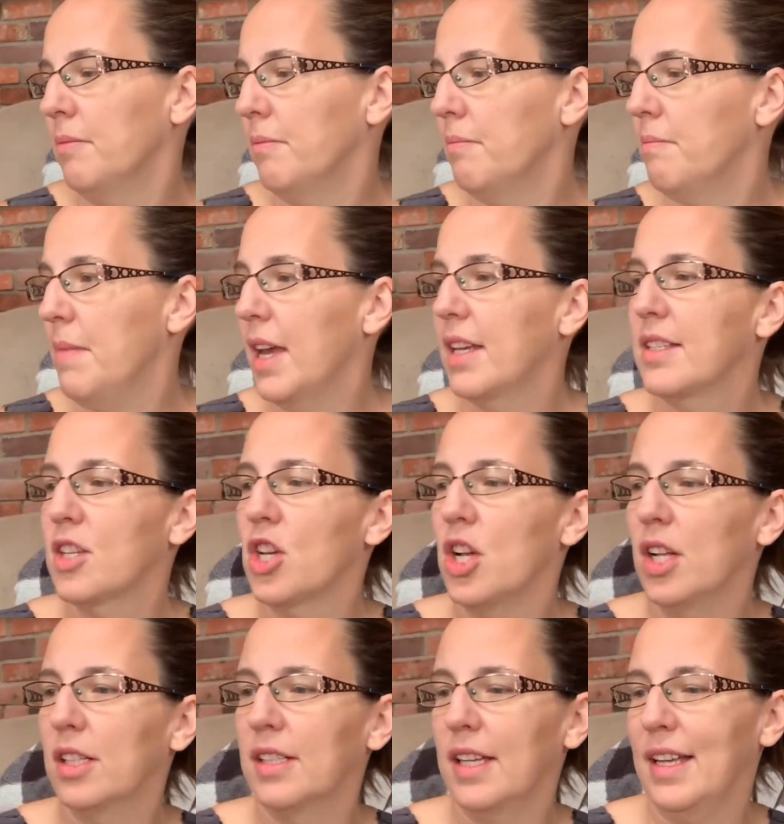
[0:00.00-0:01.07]
mix
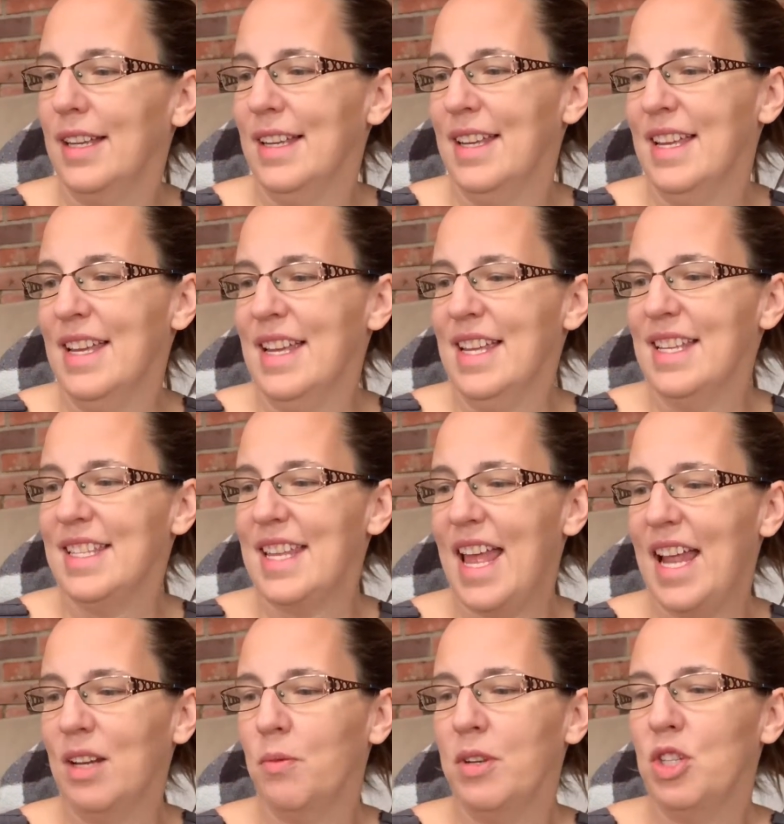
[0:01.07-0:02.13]
called
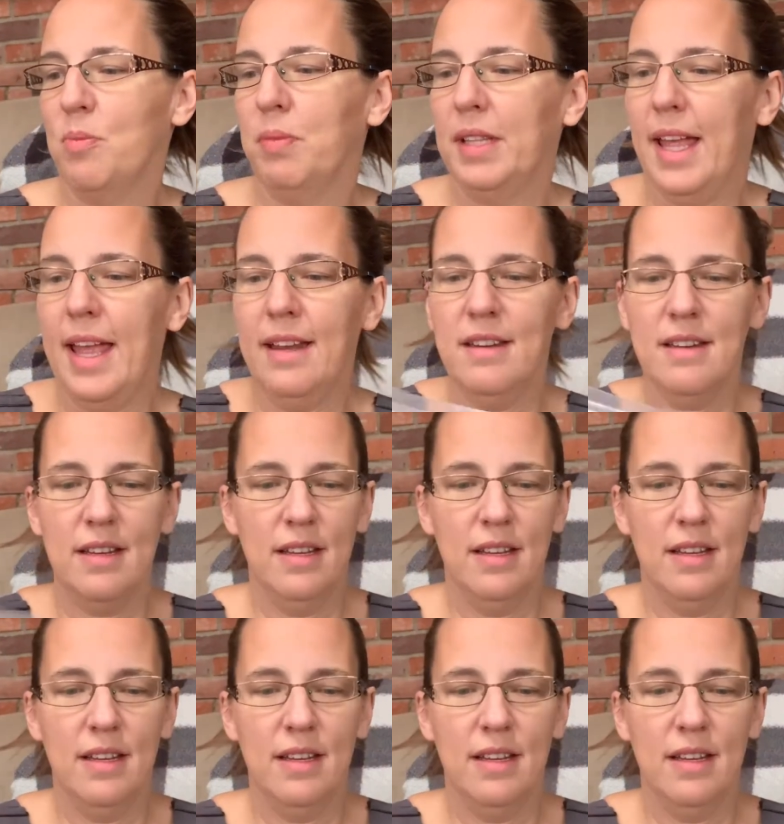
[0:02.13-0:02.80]
Sandwich Blend.